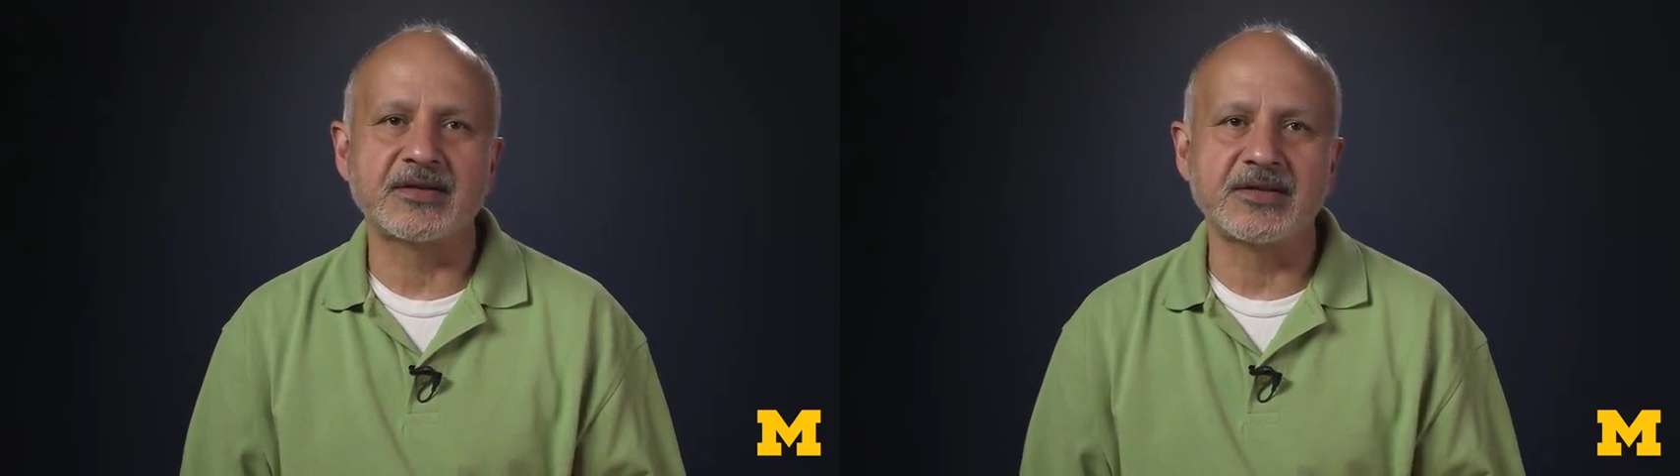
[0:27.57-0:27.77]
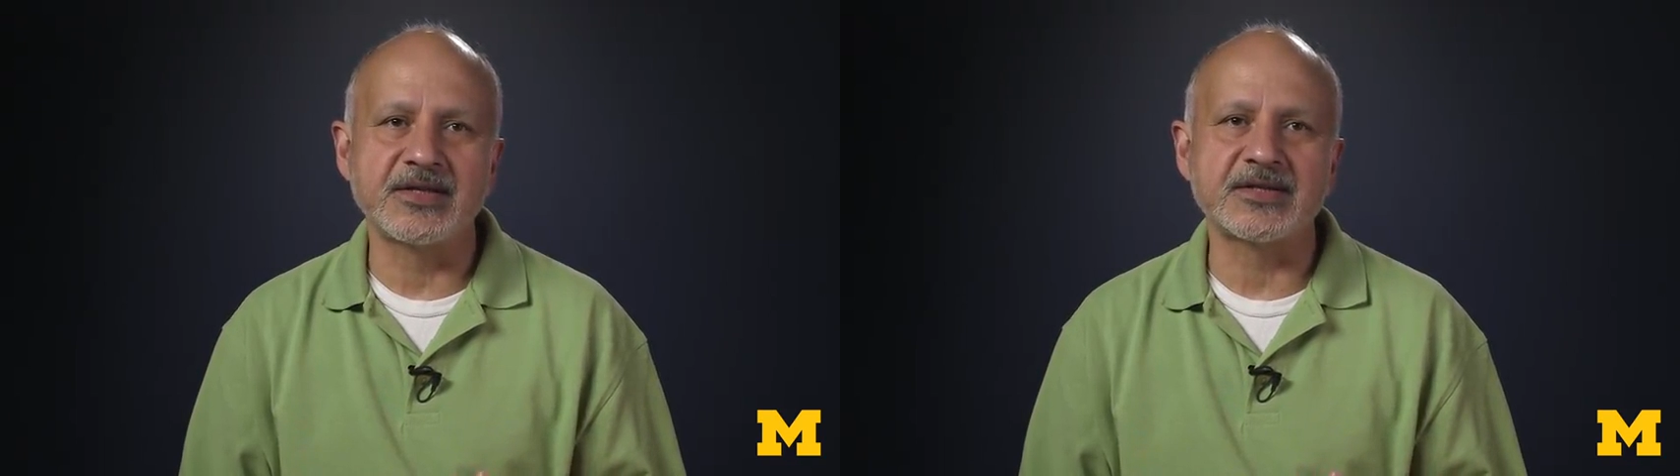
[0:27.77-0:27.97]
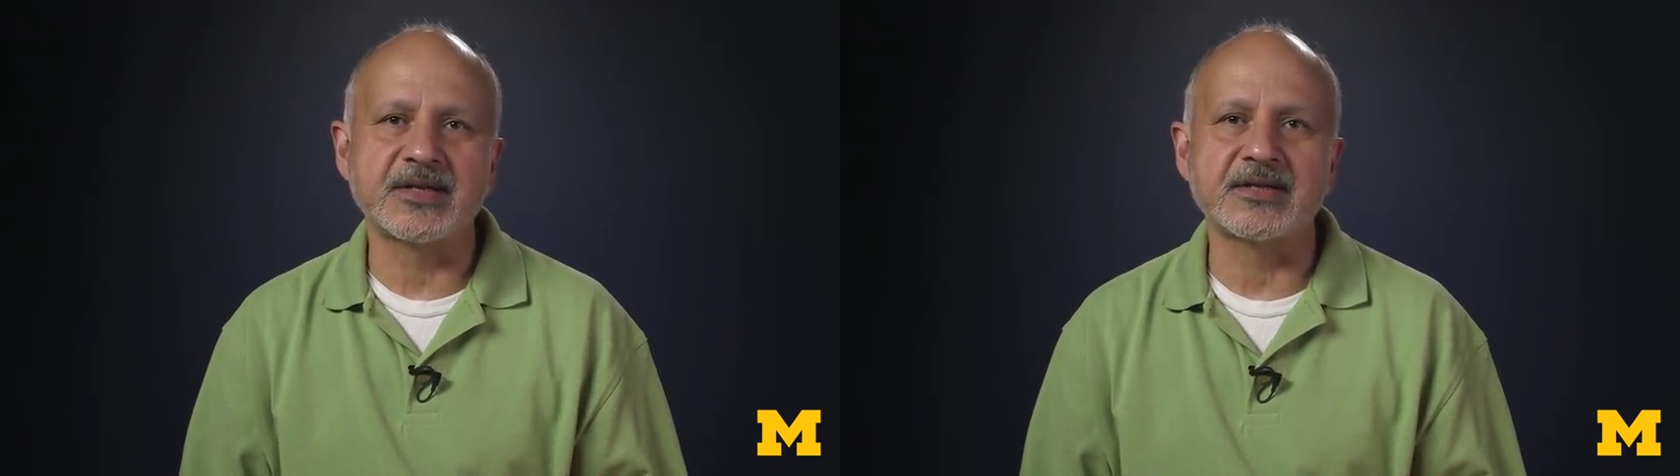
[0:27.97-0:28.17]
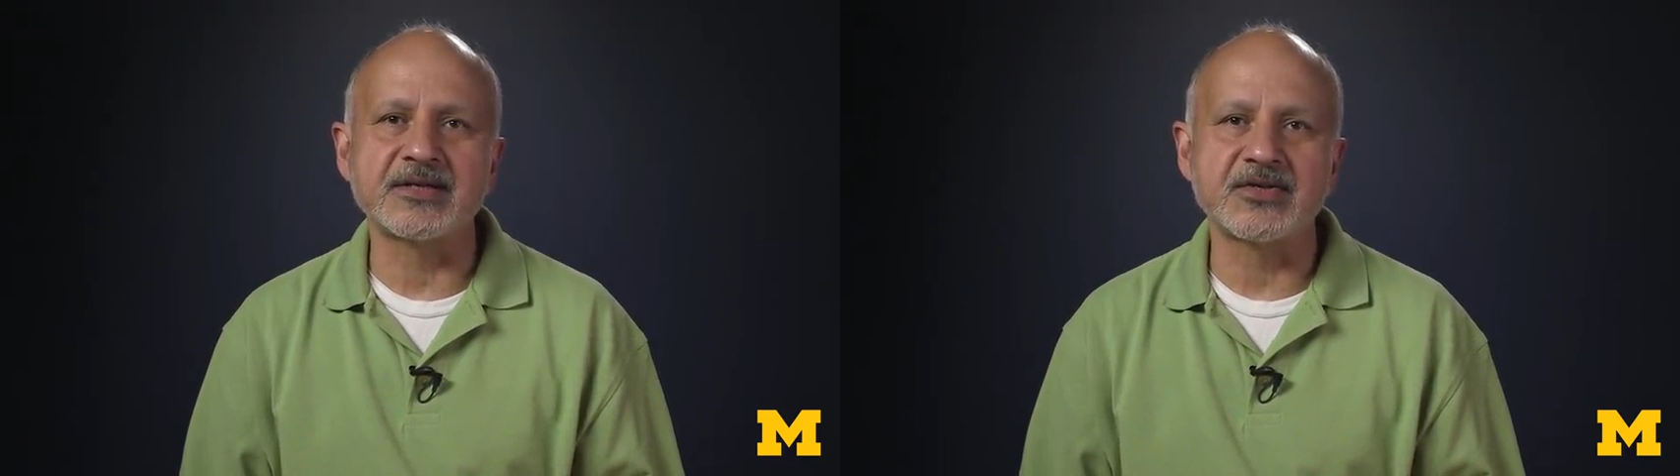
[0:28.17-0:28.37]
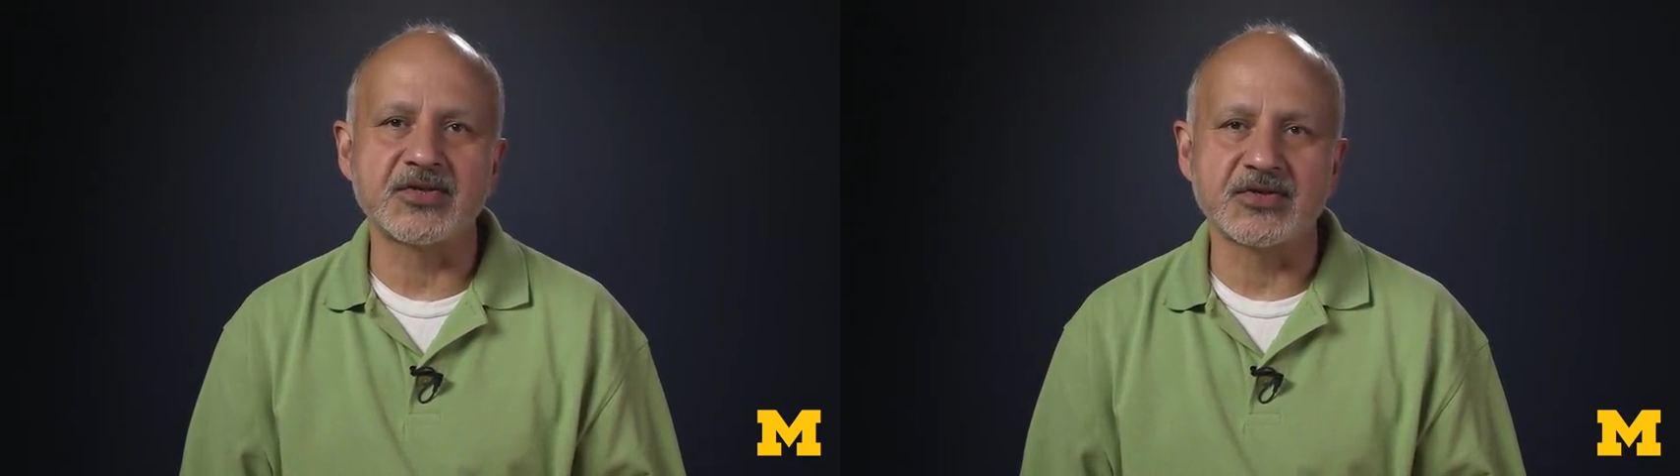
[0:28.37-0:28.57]
these
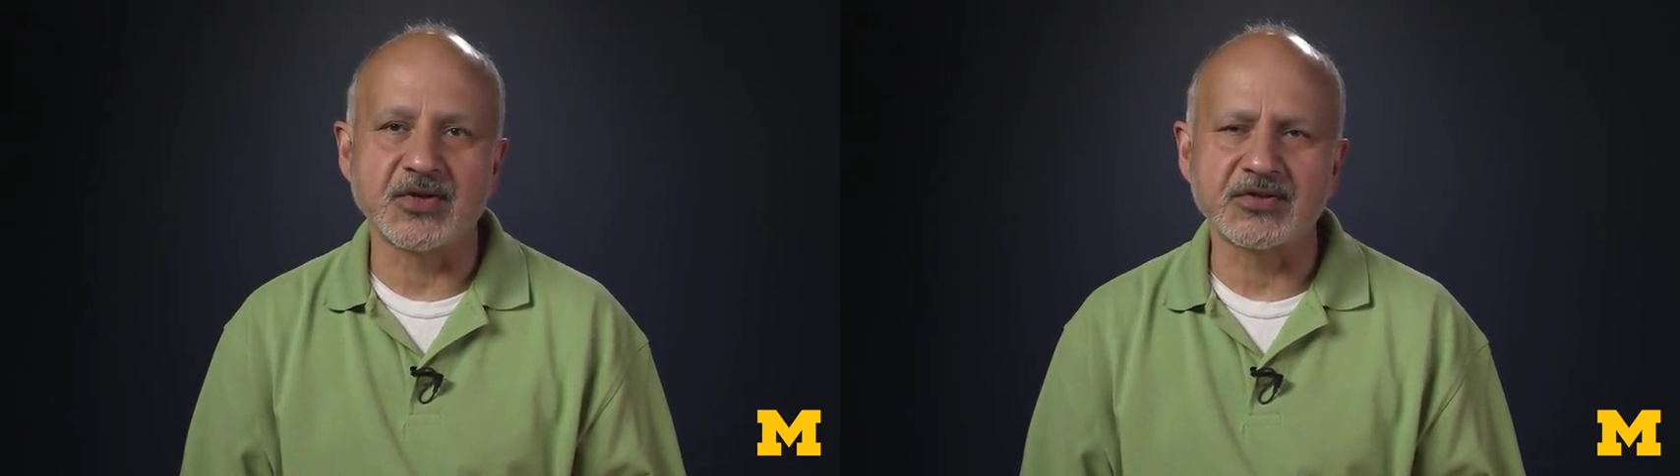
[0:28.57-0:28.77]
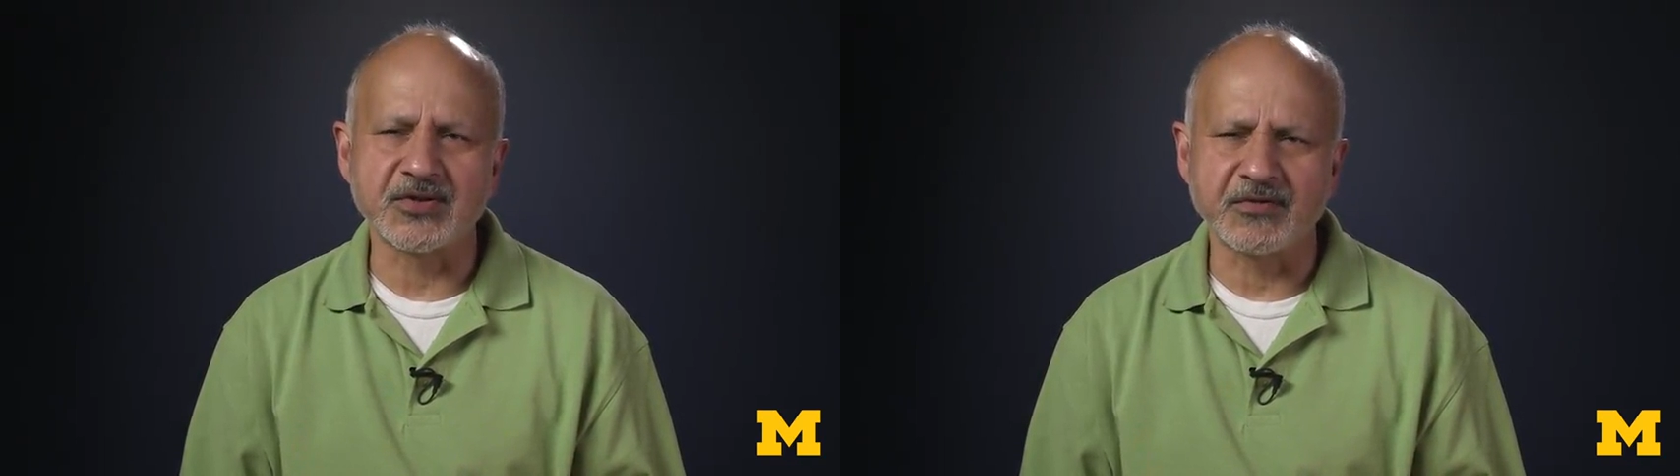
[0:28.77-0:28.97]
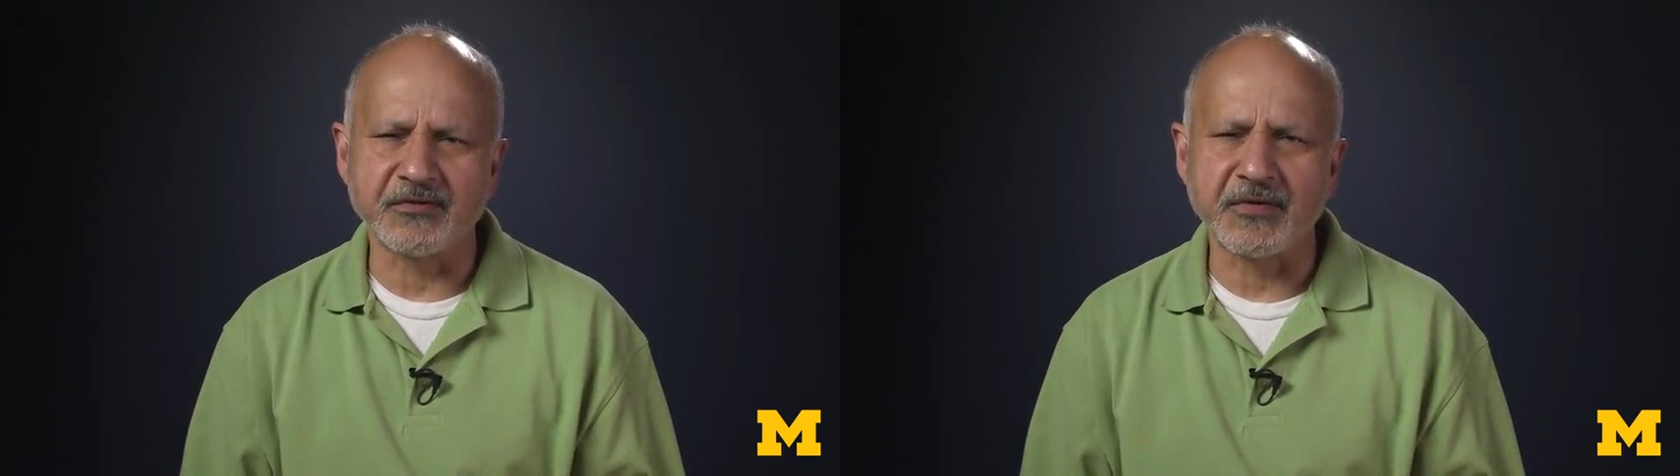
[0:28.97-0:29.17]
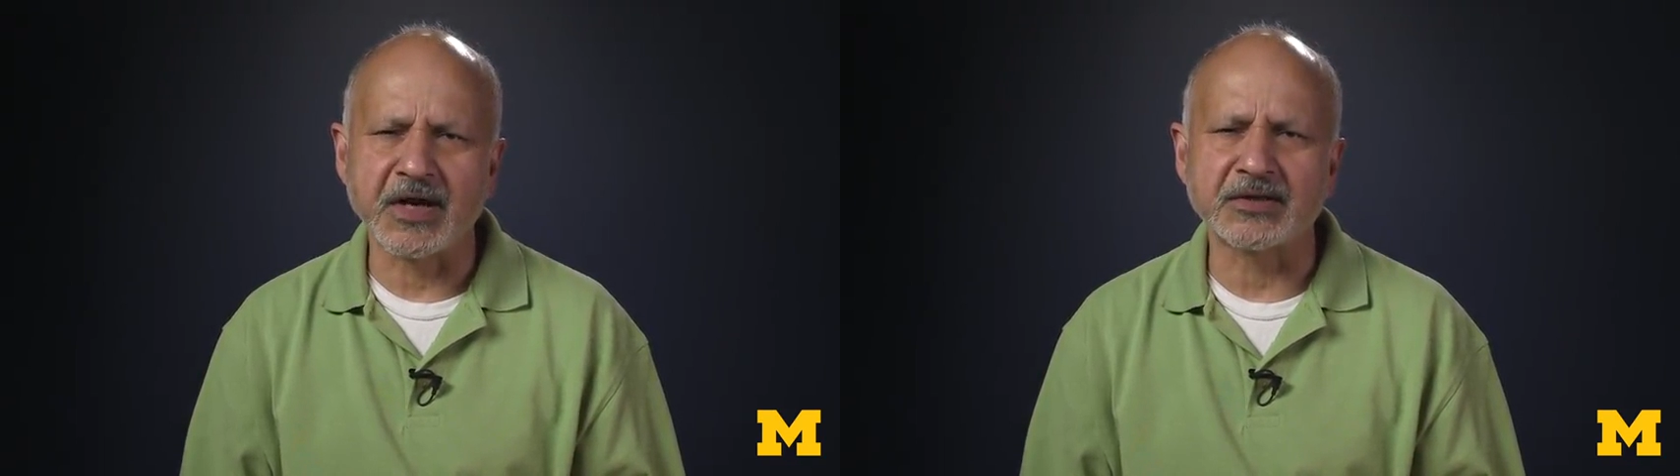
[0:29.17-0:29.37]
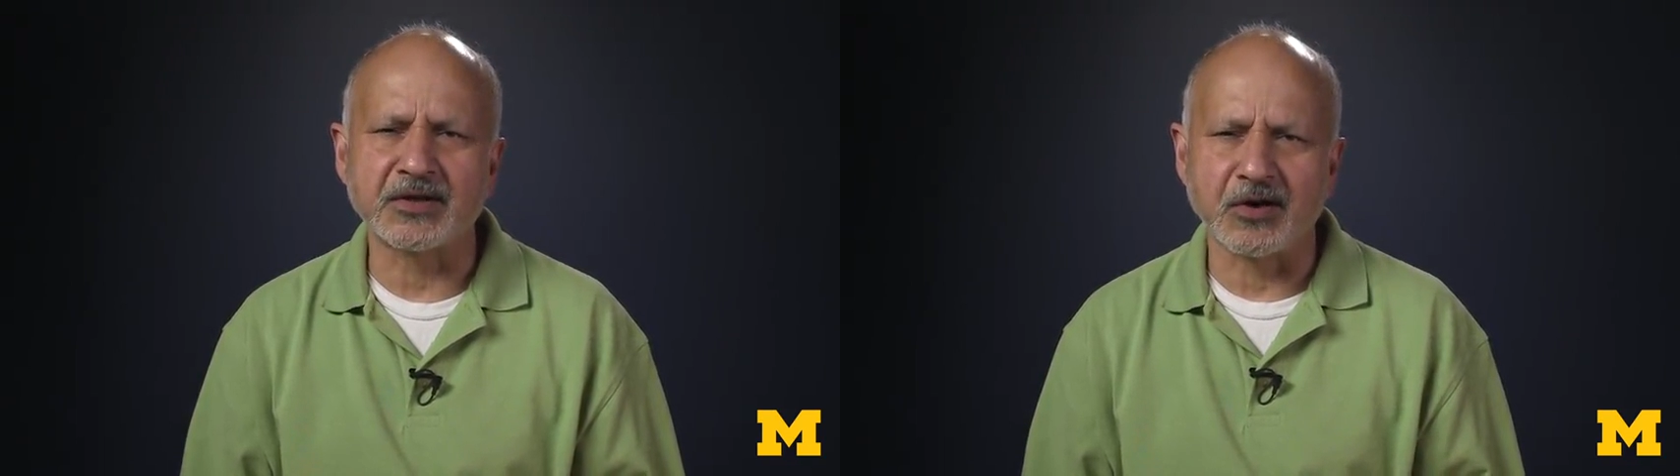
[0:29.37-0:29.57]
conditions also
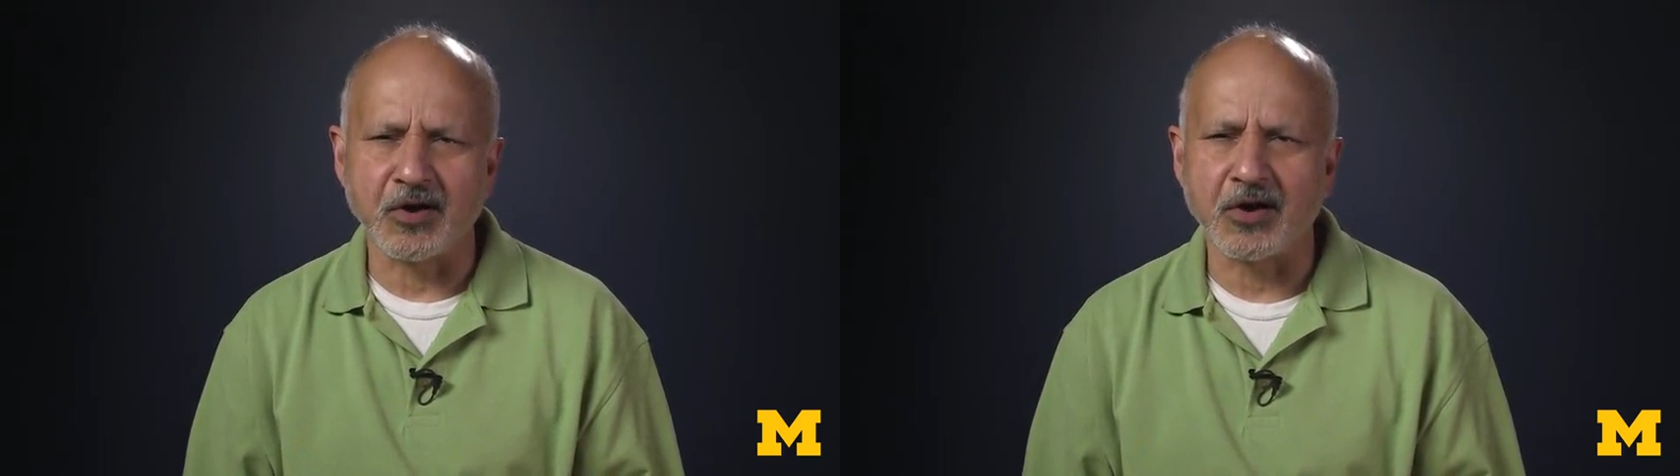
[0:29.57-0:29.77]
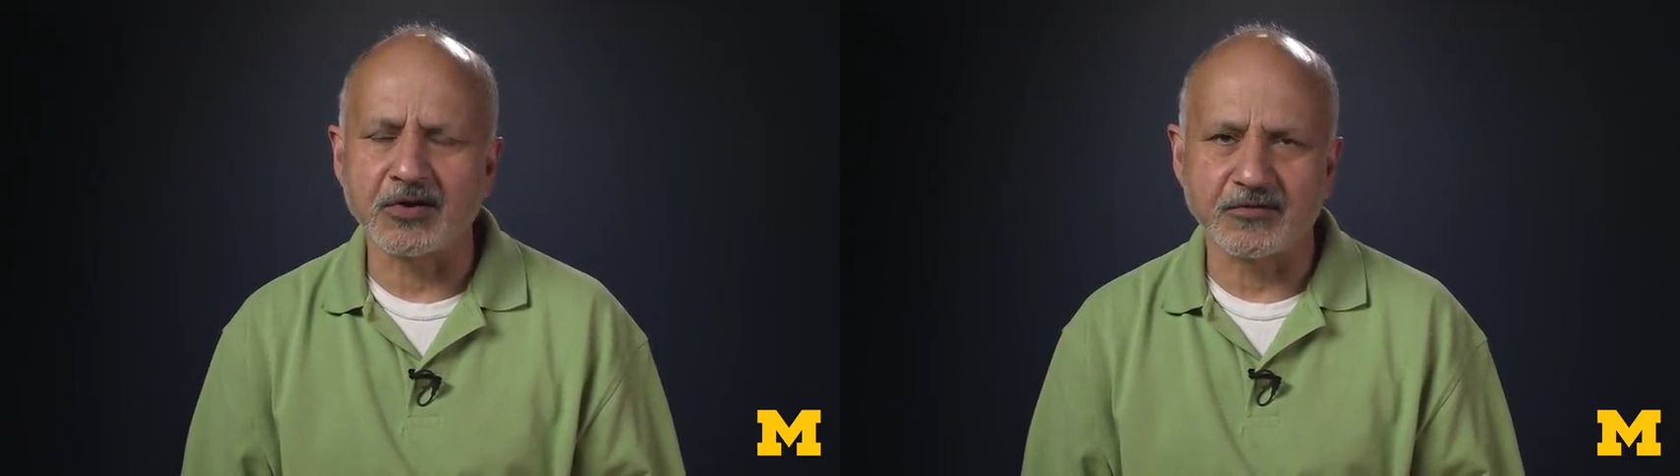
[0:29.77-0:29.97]
reflect a lot